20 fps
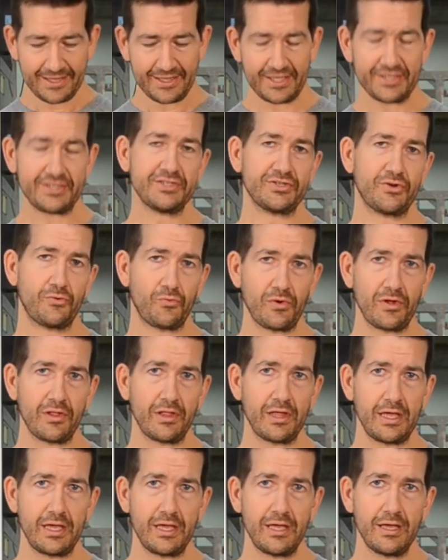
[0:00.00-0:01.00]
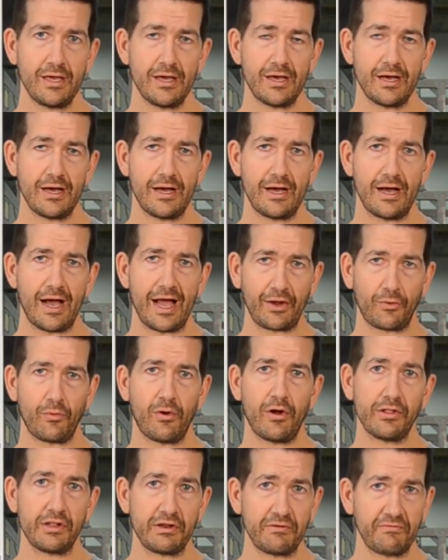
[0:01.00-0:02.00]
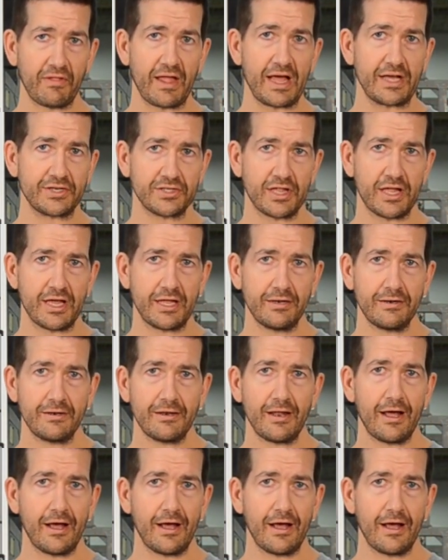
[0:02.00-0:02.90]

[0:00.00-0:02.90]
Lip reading: This is a really high quality flashlight.